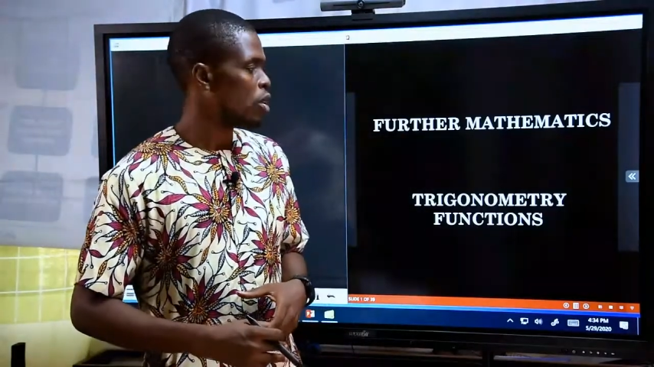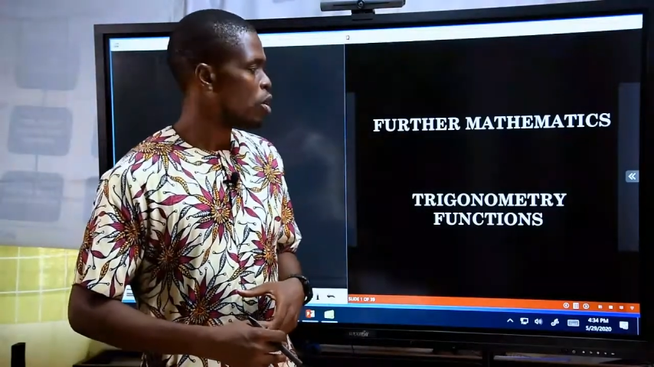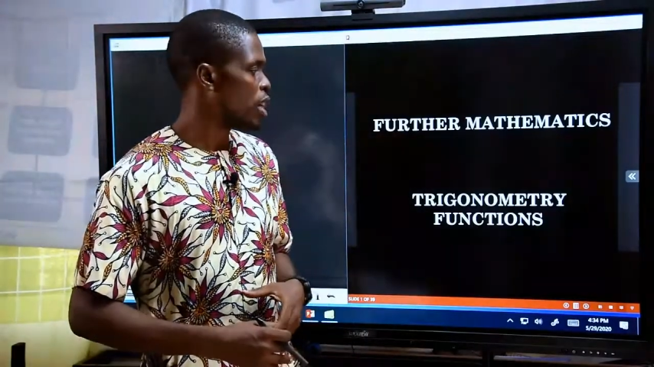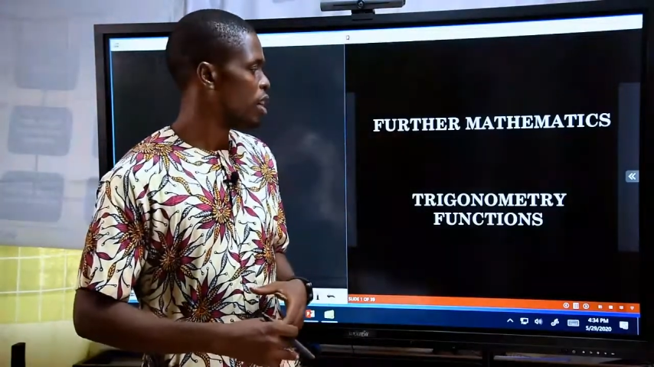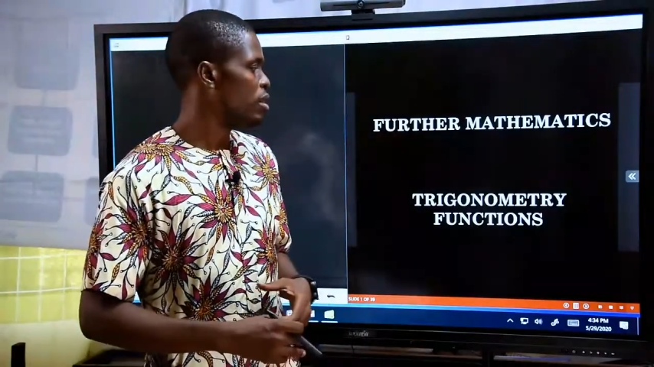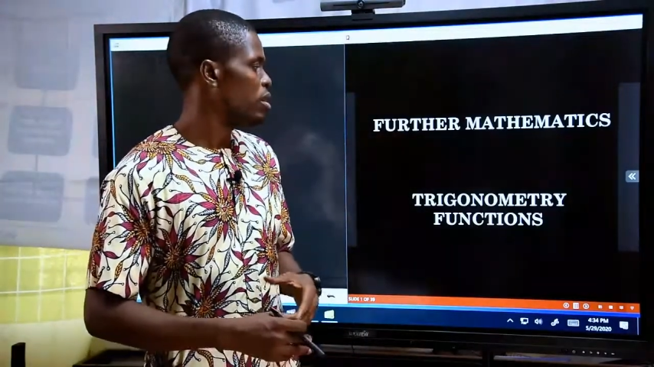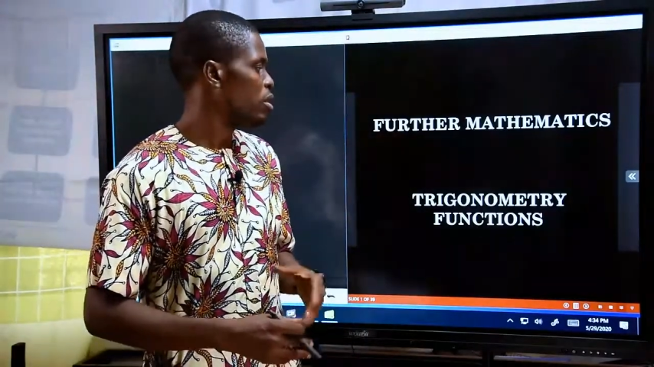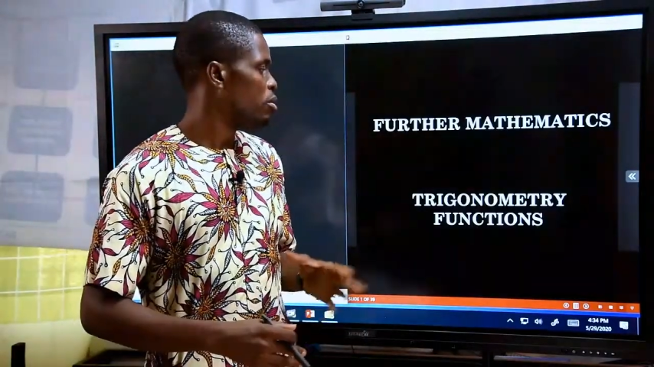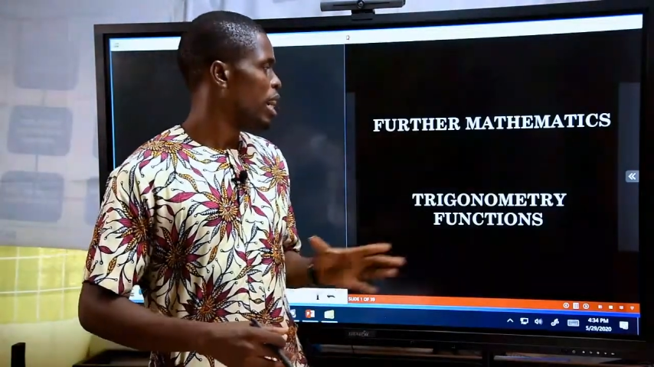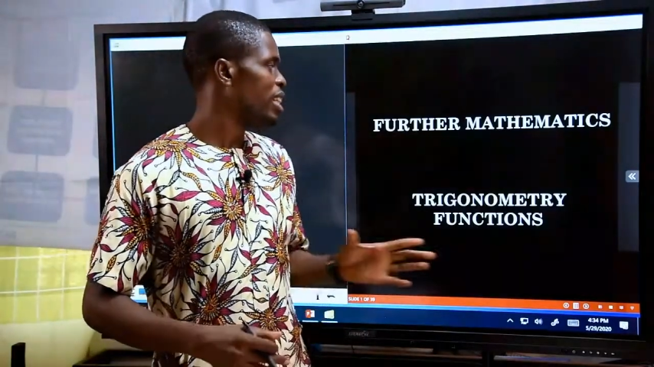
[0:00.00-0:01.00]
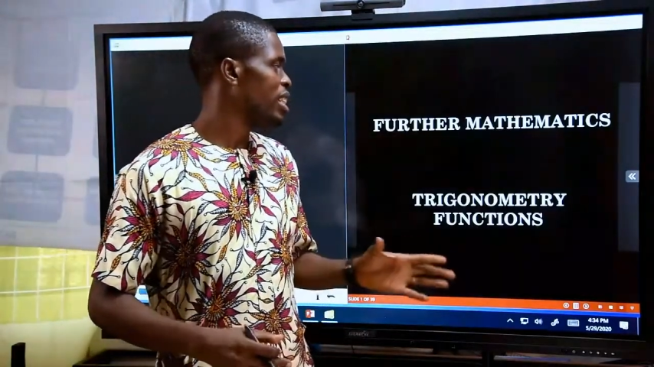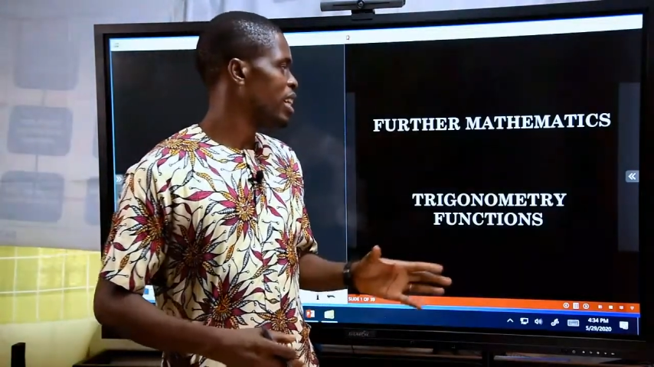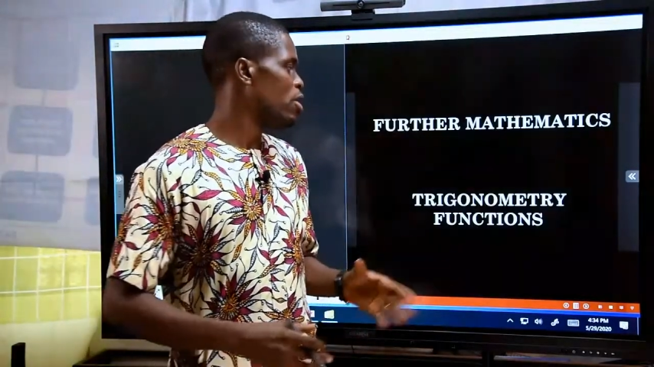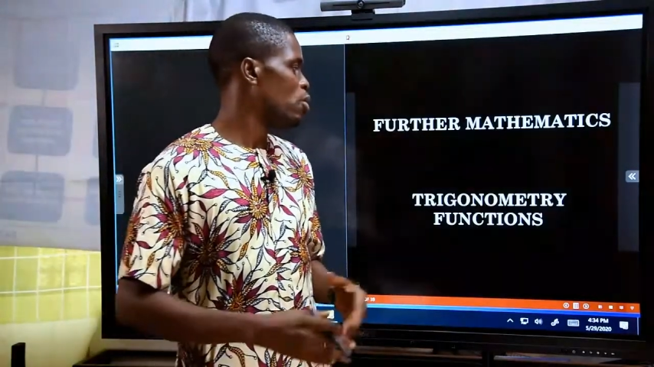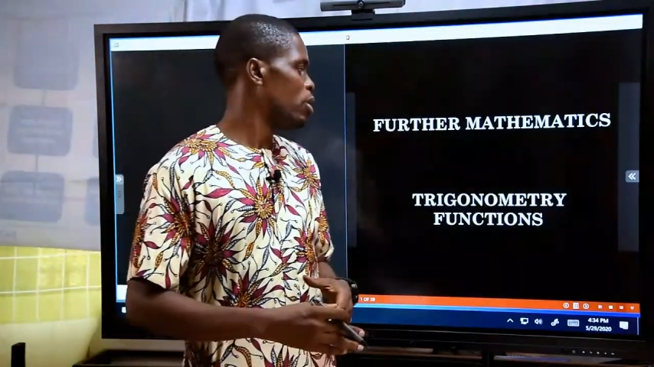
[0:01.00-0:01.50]
Okay, right
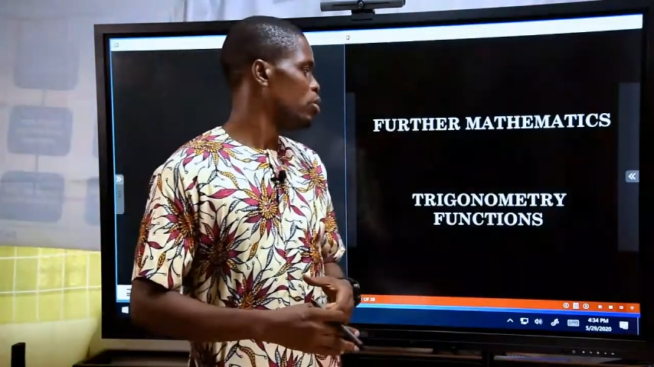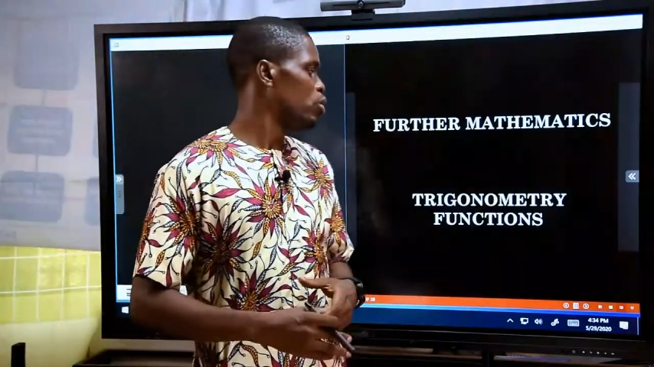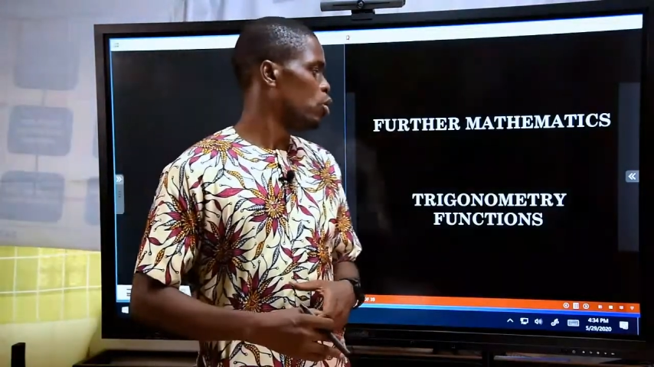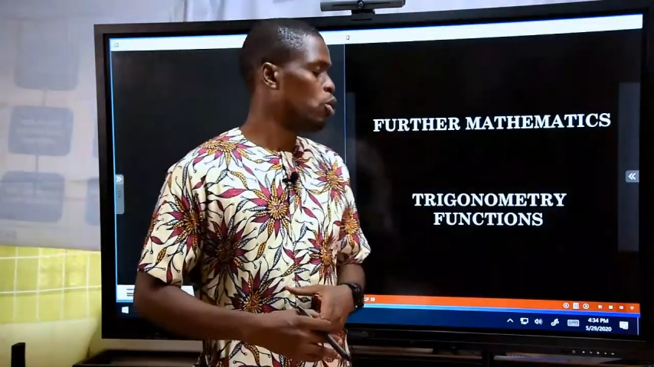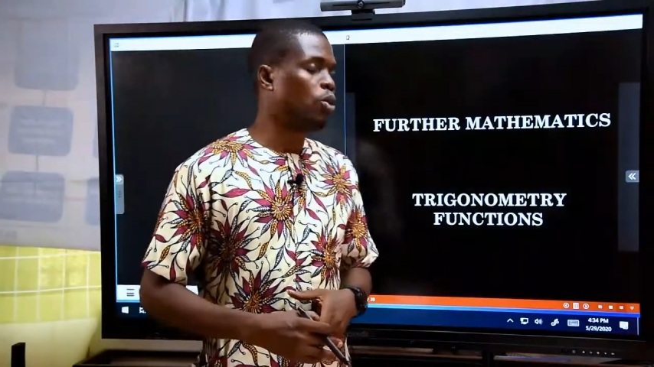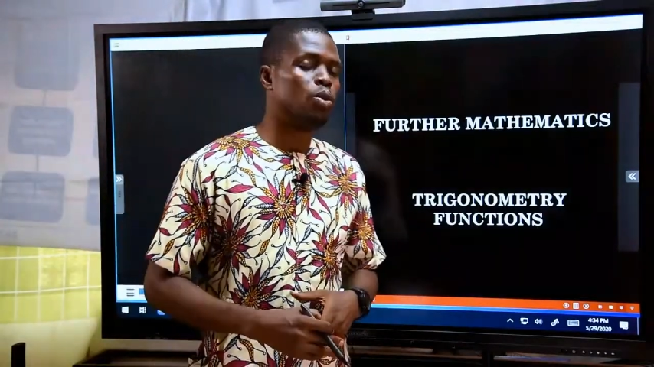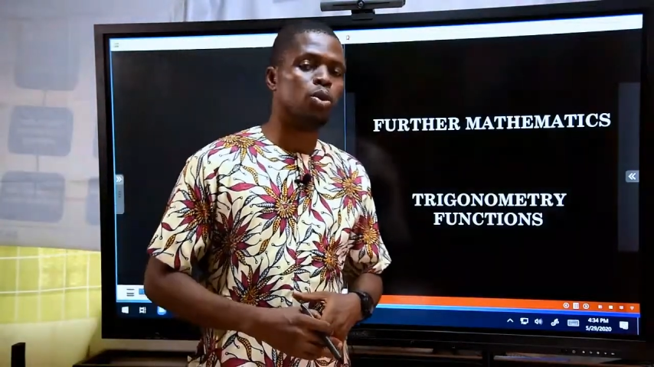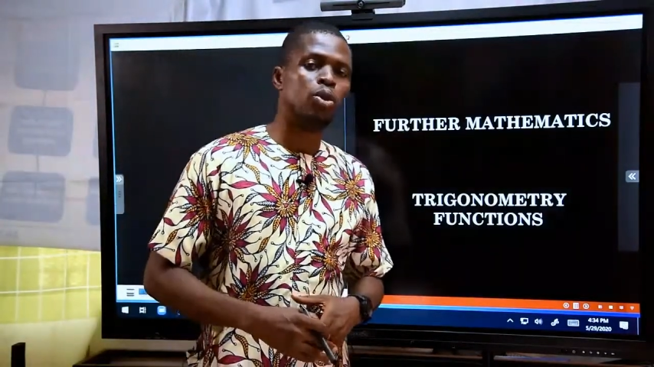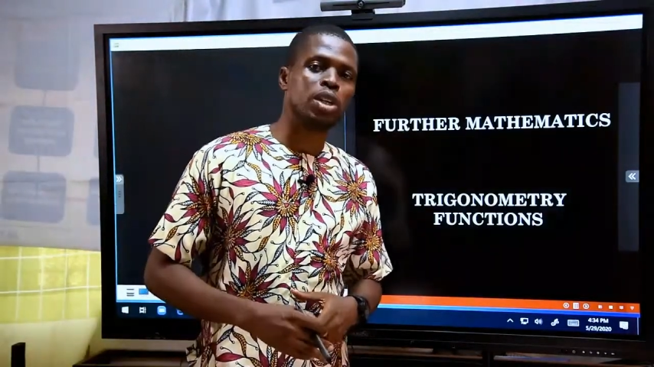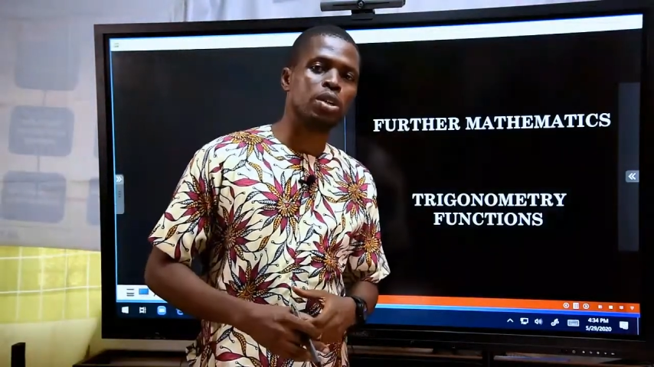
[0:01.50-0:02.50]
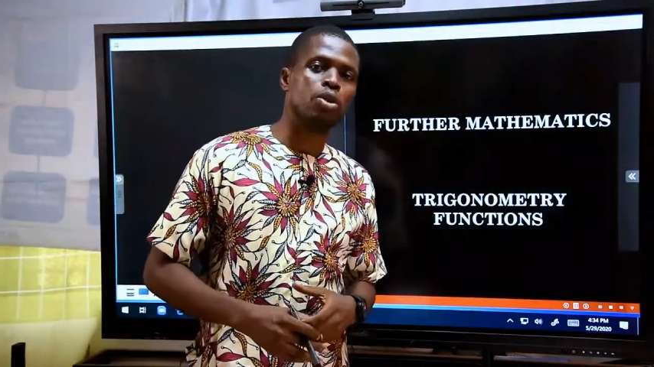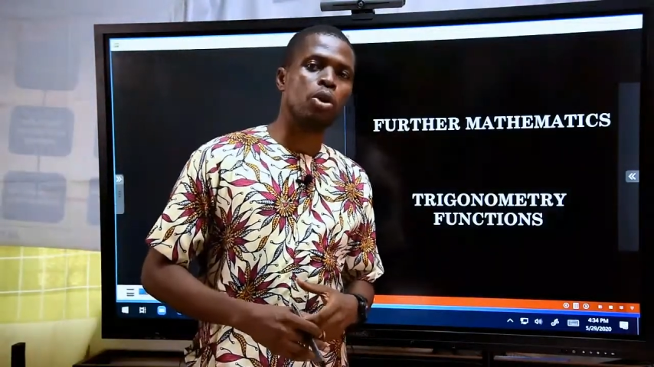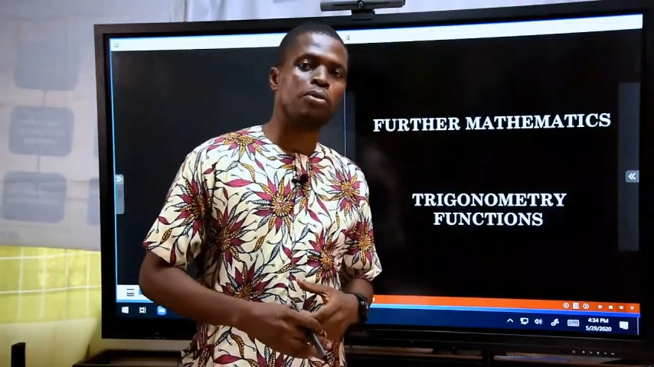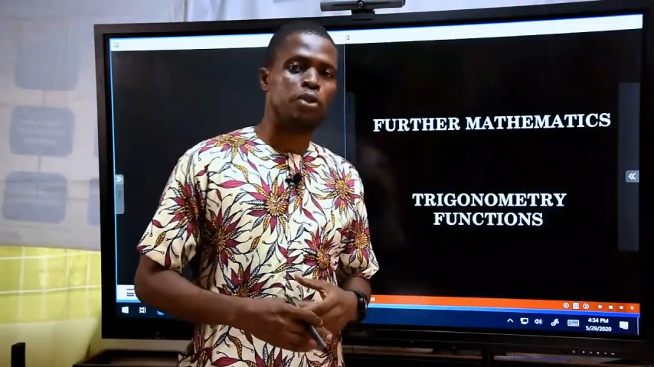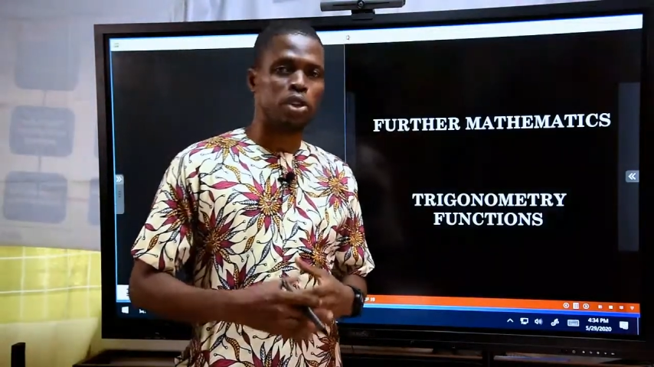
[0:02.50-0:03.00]
here we want to
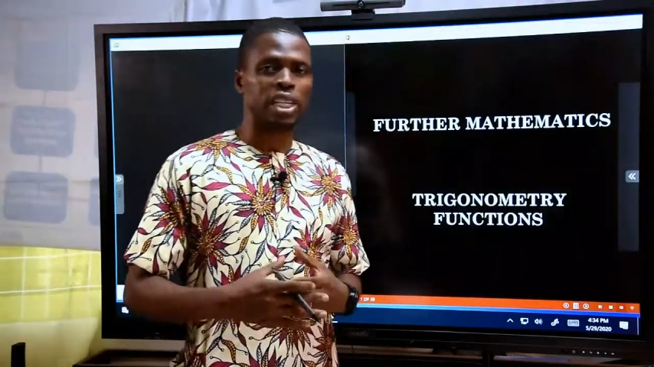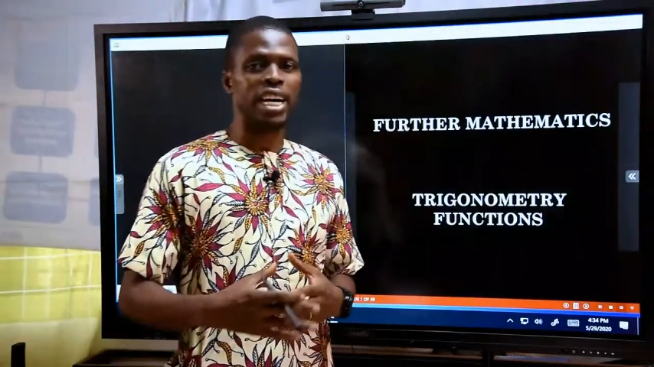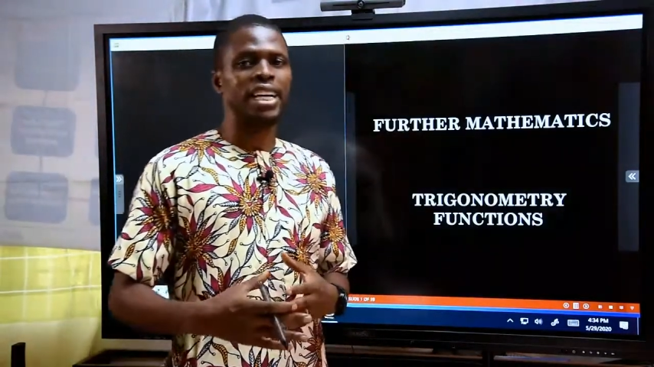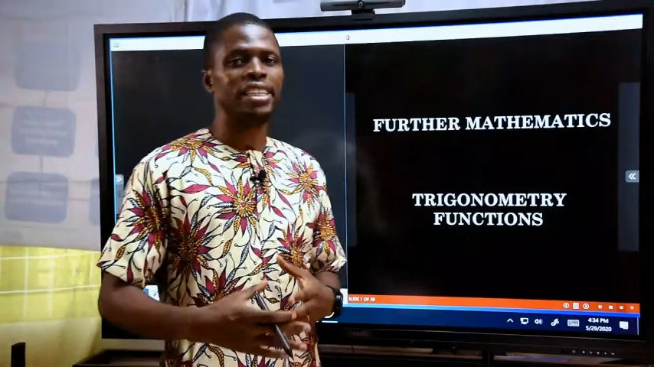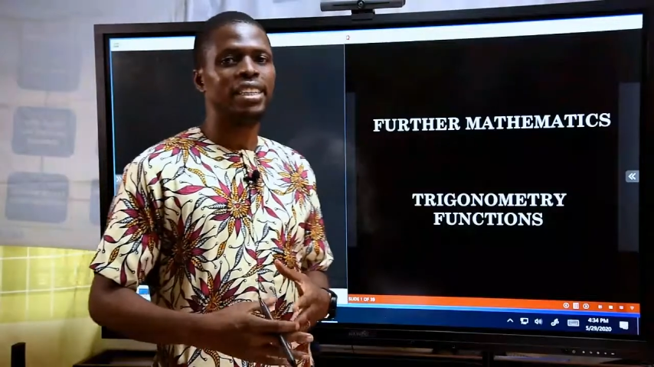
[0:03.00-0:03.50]
go further